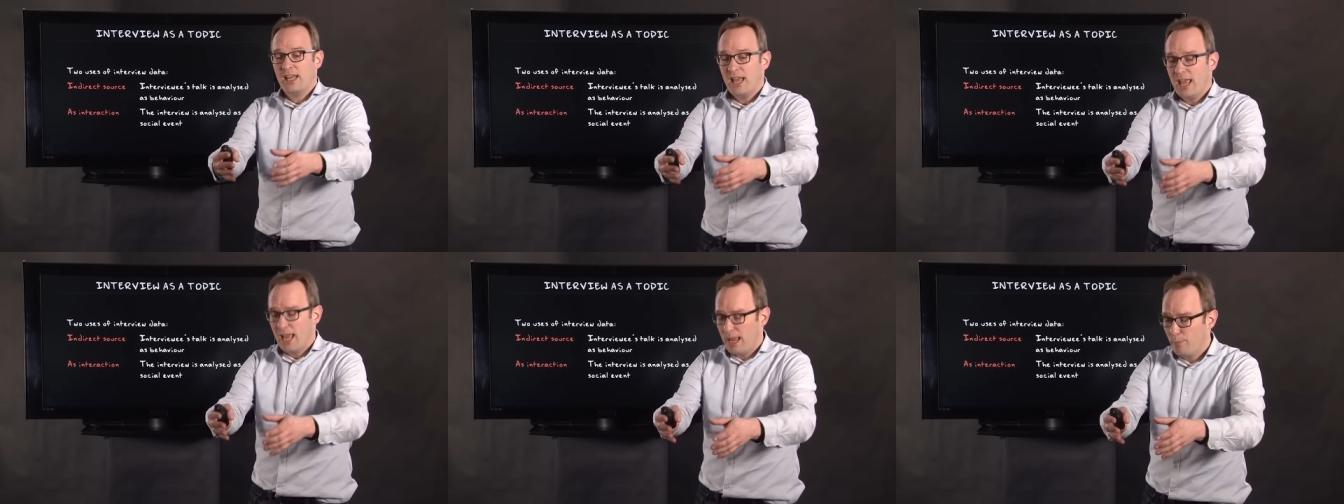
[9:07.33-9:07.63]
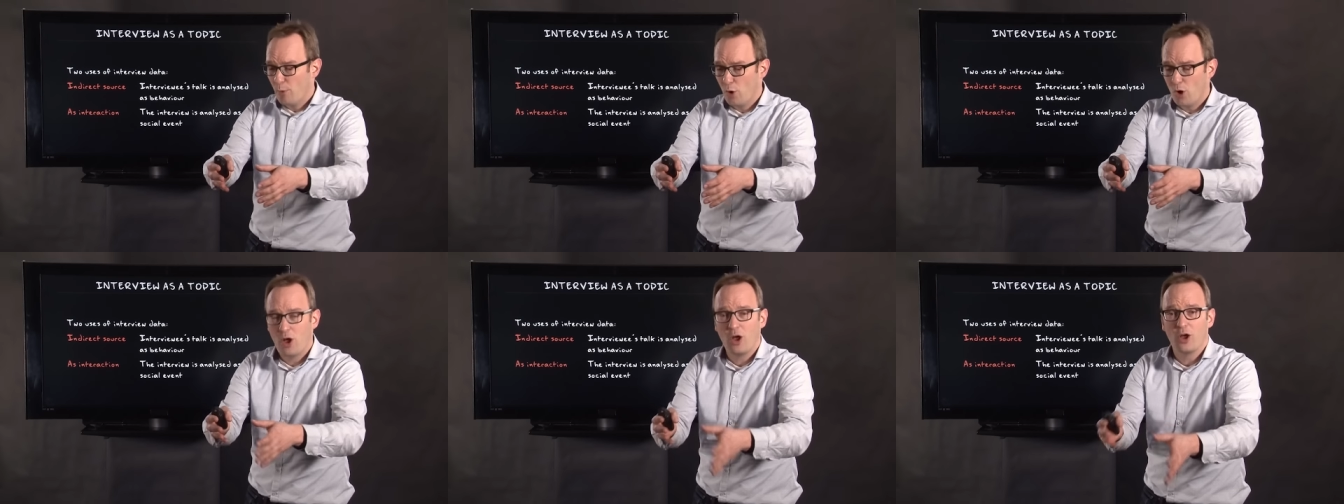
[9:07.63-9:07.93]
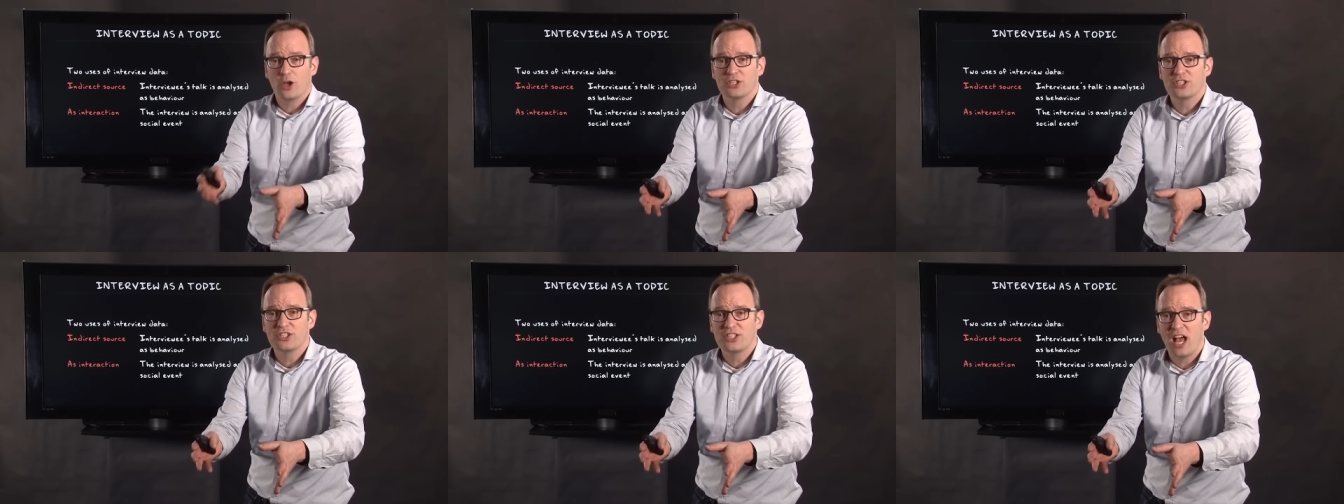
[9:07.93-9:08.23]
him or
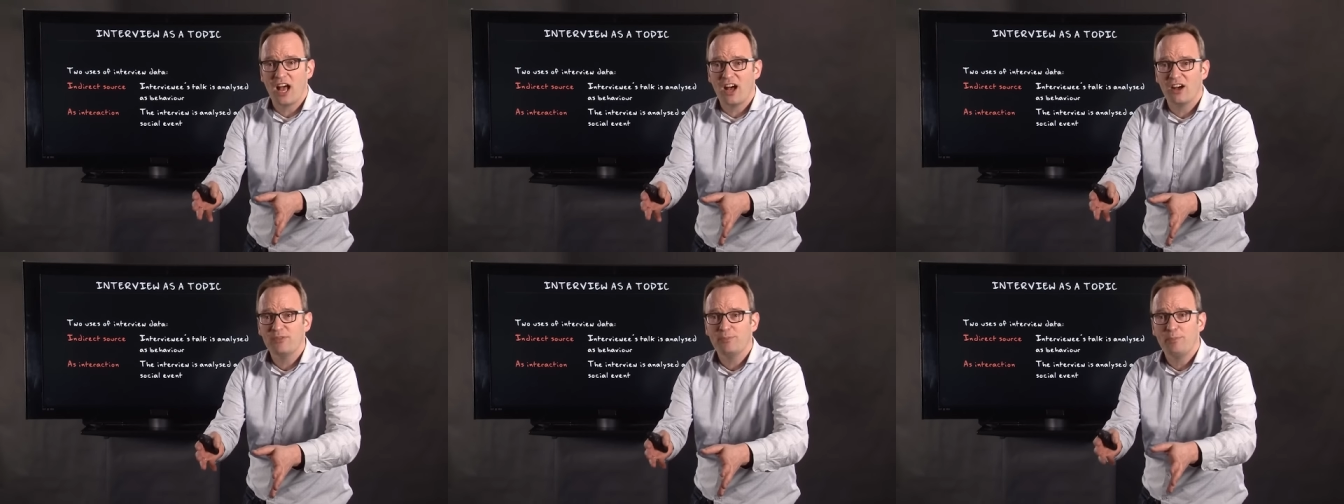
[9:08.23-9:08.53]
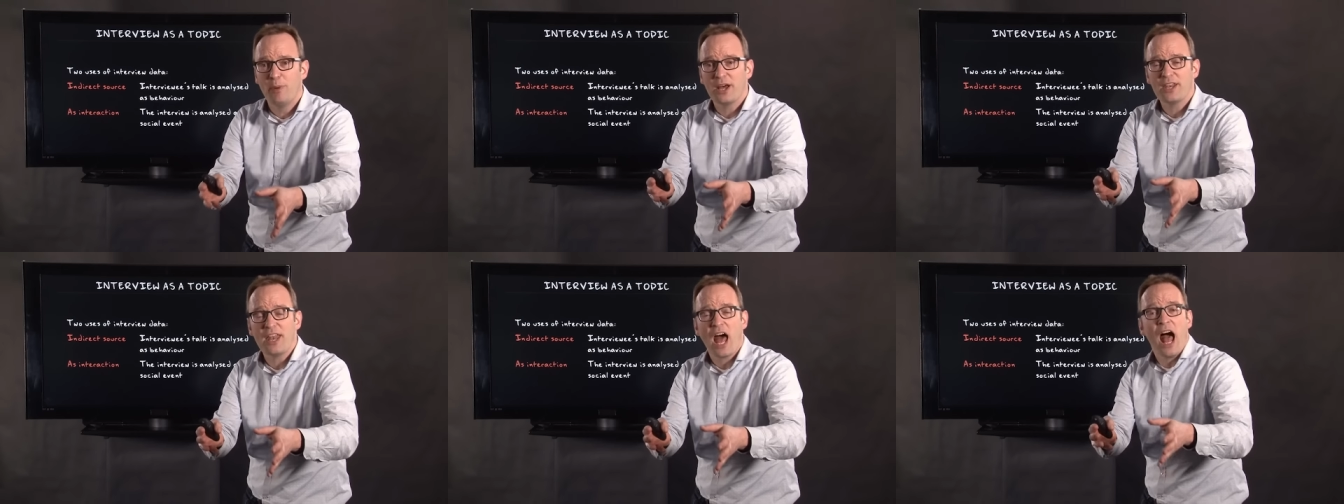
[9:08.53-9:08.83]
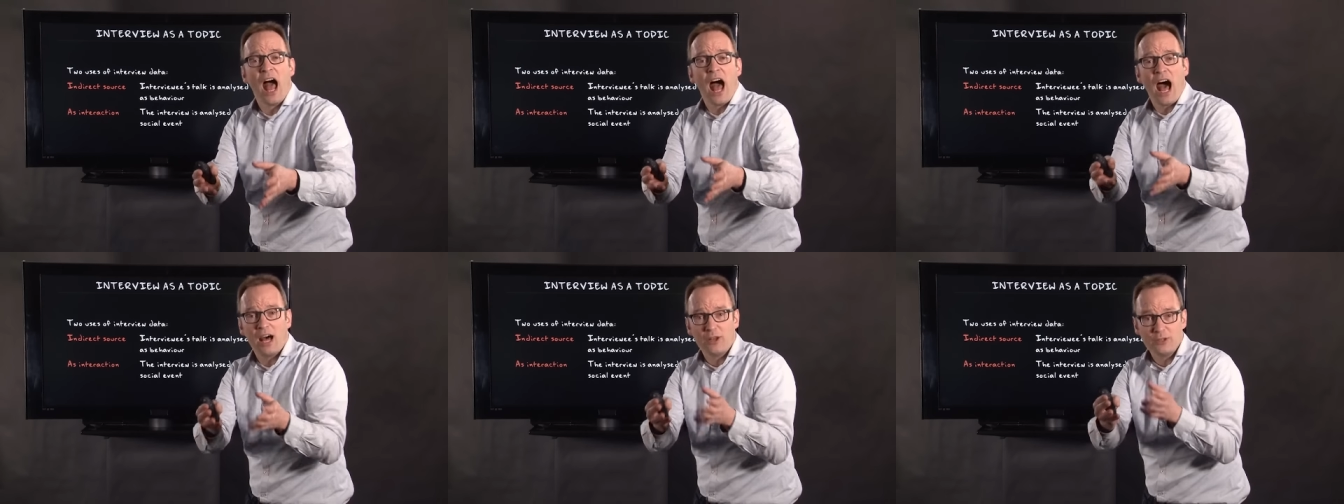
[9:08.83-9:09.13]
herself, but
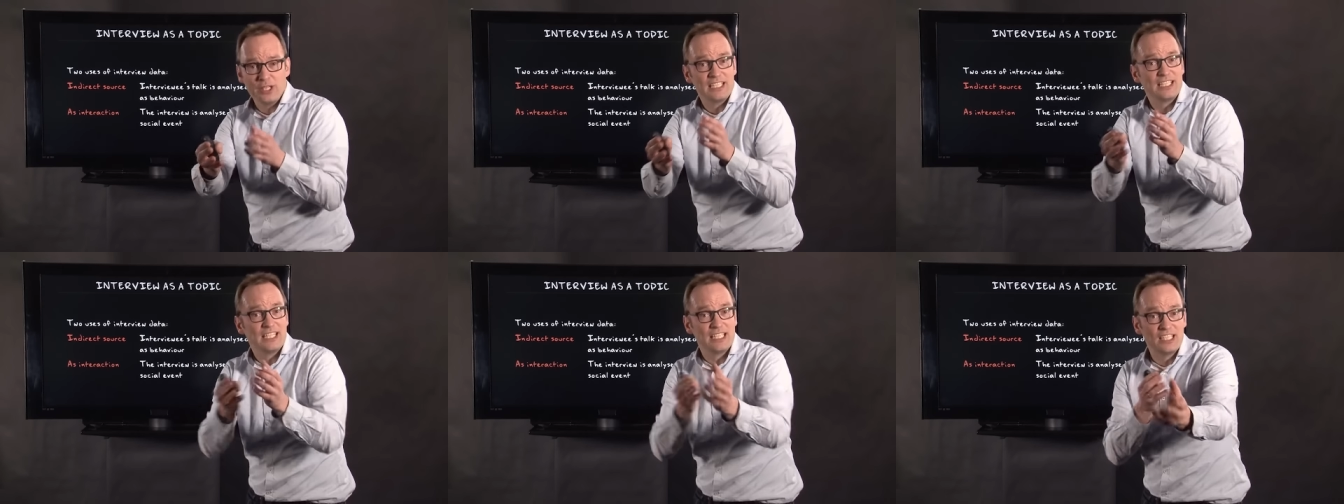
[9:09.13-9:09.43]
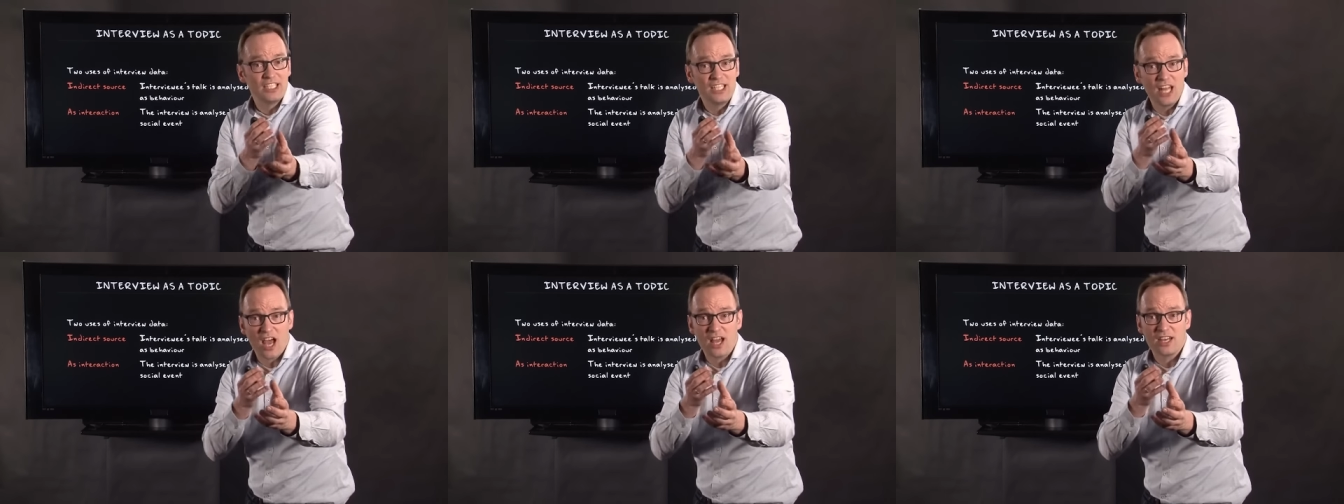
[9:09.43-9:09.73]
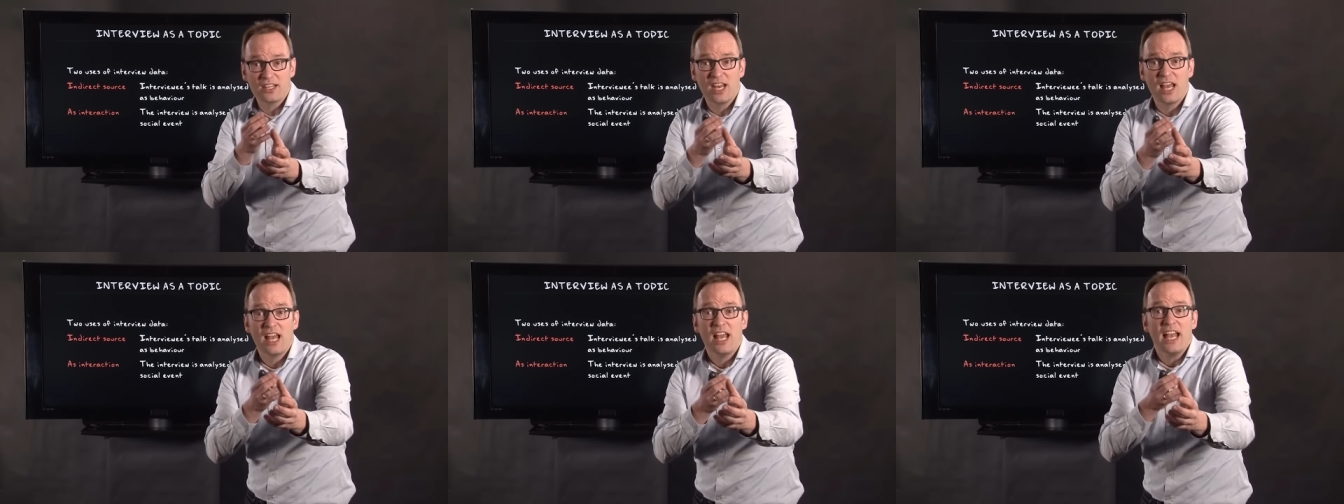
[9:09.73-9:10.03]
how this is
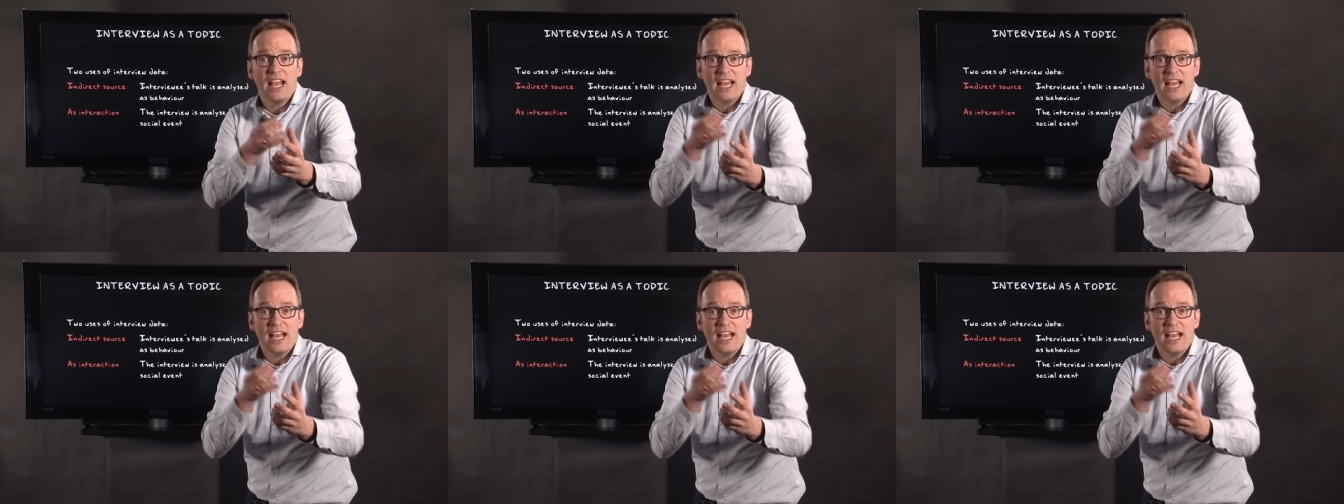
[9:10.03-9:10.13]
done